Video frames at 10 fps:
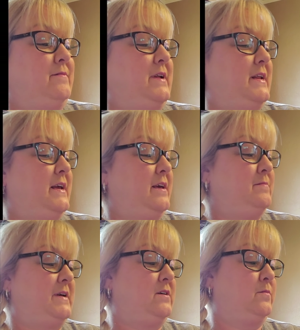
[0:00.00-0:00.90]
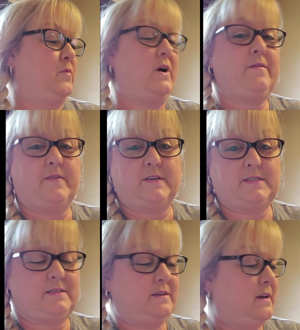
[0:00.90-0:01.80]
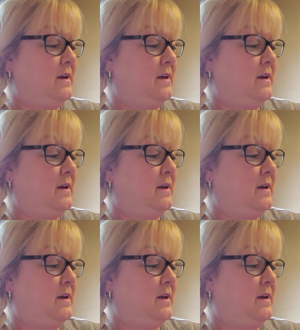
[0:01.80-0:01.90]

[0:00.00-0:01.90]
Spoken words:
when Eddie came down to breakfast,